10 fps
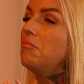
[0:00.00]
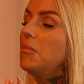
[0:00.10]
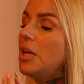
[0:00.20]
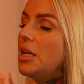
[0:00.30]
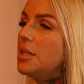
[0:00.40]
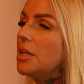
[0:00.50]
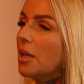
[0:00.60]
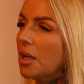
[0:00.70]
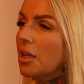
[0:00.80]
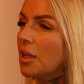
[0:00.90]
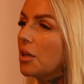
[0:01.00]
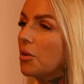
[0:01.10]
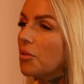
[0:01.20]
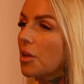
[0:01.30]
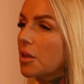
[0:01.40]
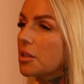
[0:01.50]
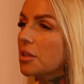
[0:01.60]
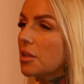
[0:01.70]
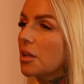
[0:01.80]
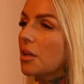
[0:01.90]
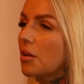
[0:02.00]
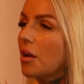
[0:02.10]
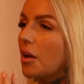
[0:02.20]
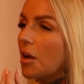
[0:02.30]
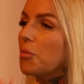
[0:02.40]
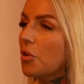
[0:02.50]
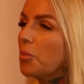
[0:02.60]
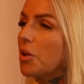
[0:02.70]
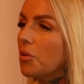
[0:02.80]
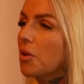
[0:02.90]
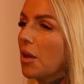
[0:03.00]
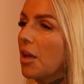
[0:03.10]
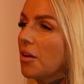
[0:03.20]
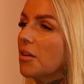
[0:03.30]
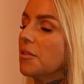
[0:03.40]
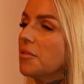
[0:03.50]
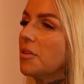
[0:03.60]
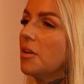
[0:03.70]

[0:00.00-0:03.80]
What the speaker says: immediately they know that I'm going to be okay here.